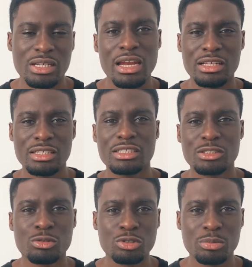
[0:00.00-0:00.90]
And I think it's
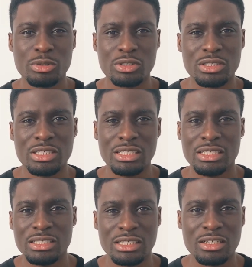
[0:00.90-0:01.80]
also because of the
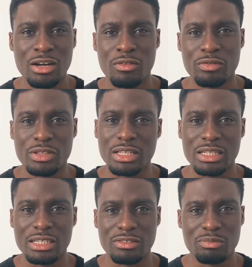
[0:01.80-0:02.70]
ease and comfort that they
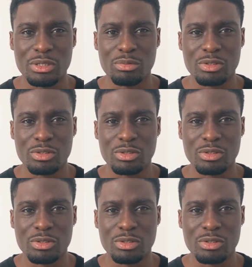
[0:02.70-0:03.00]
give people.